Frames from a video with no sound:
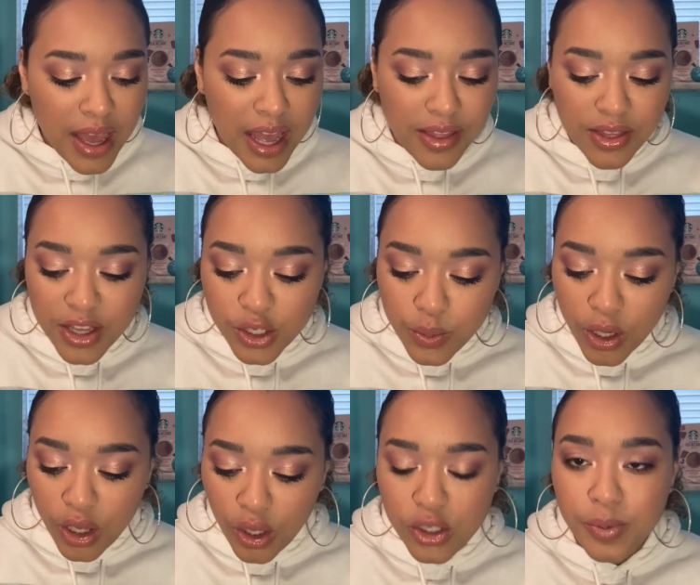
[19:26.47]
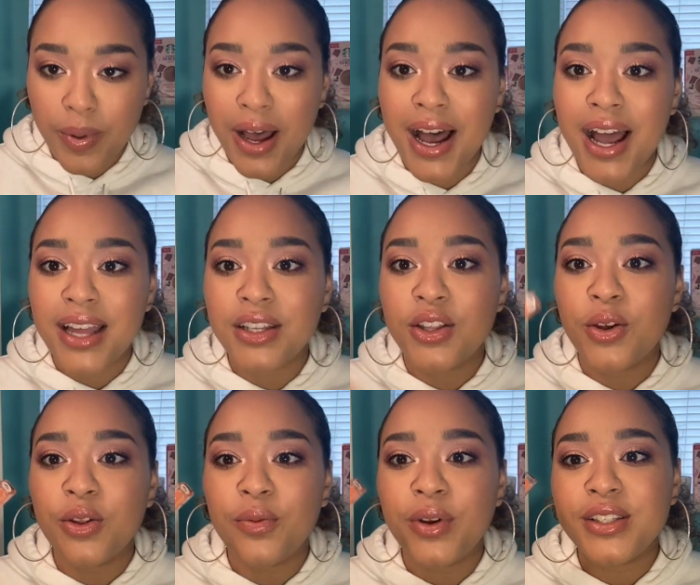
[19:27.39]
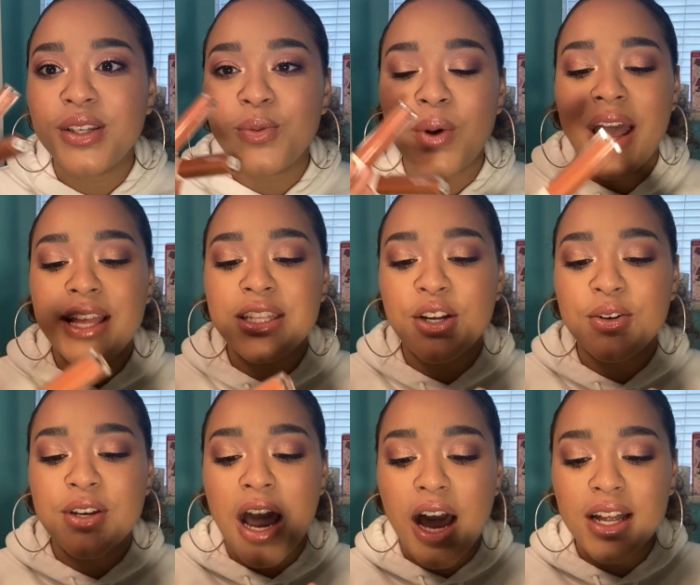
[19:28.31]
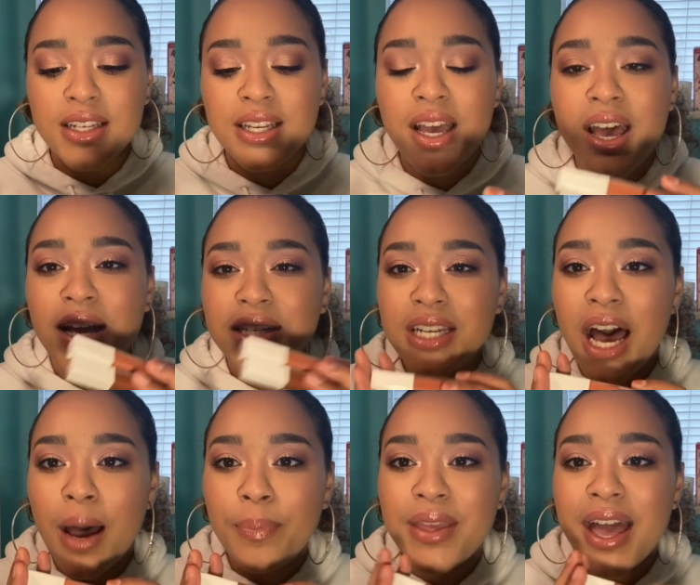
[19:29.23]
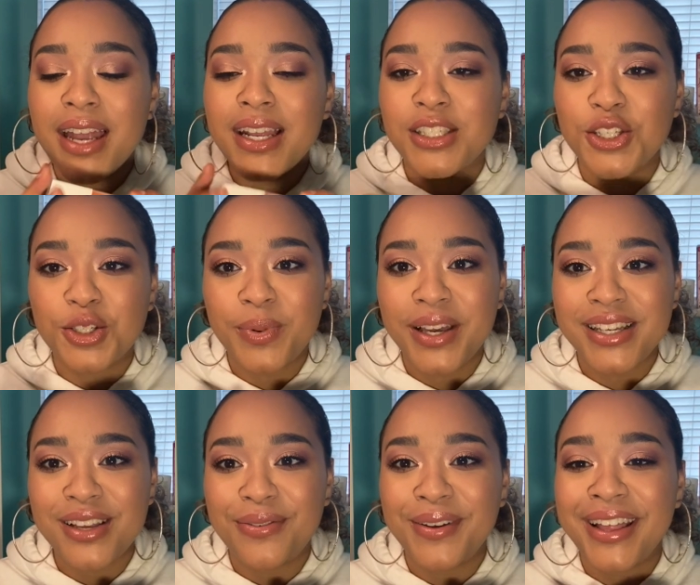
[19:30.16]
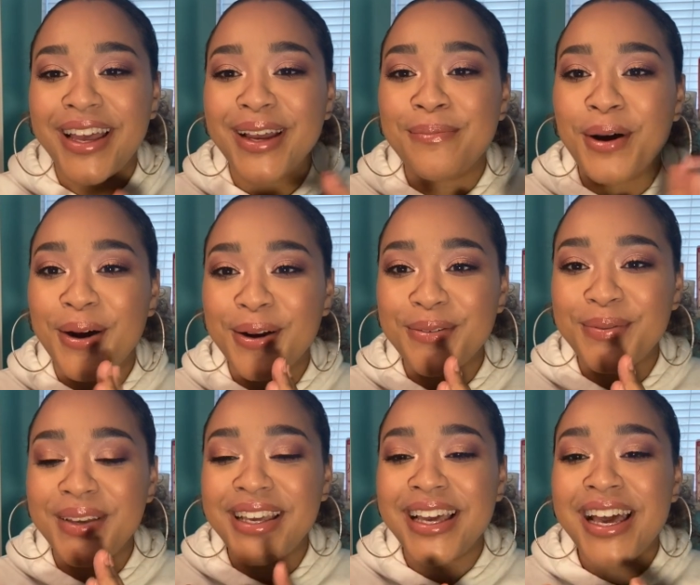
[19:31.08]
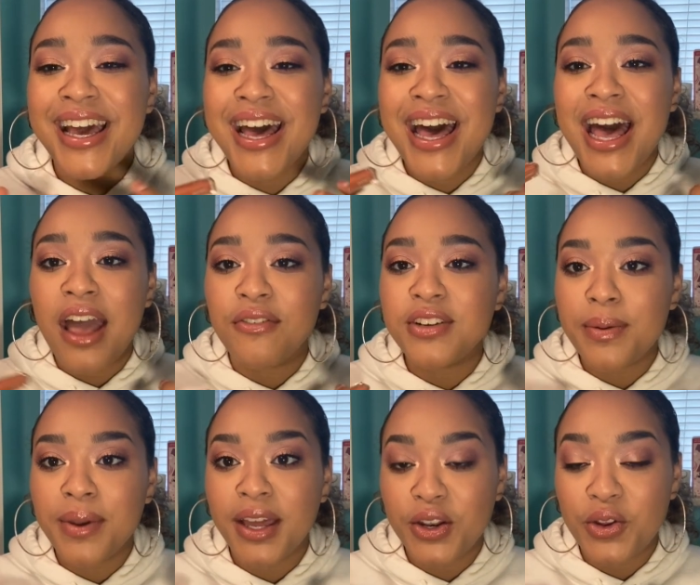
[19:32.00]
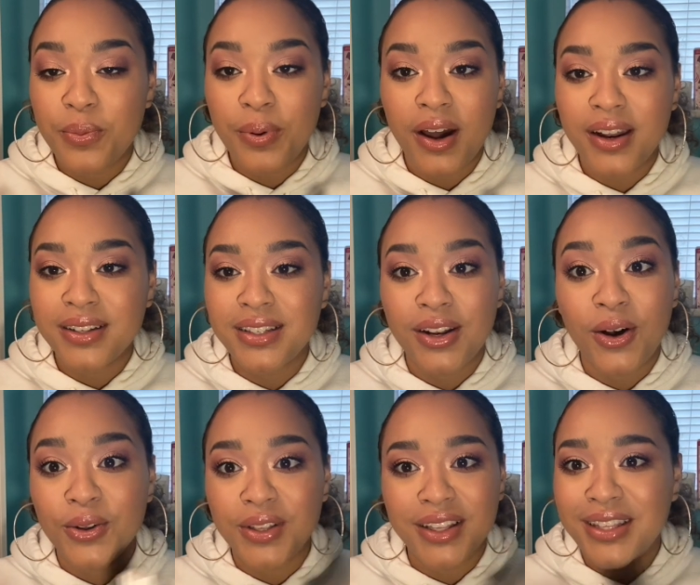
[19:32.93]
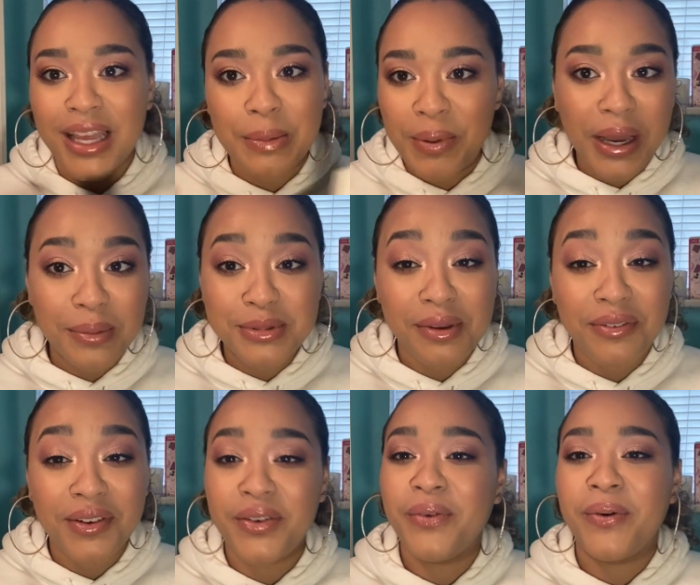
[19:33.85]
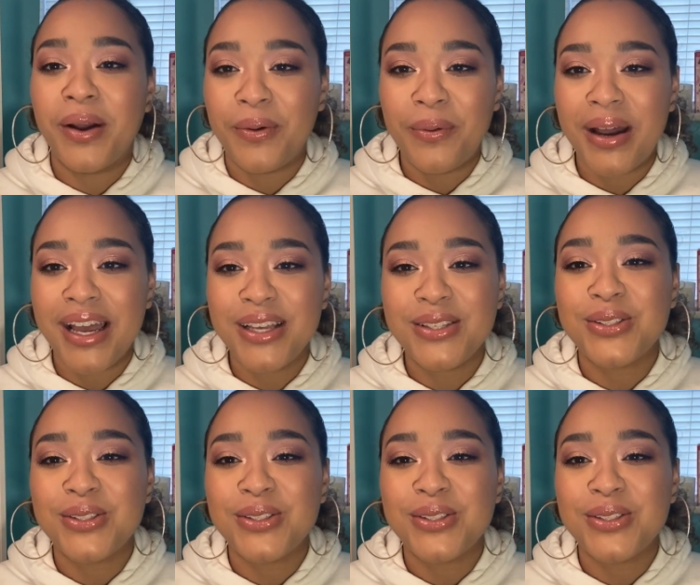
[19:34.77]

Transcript: And then these were close behind. The only reason why they're not top yet is just because I feel like part of me, every time I get a new product, it like becomes my favorite right away.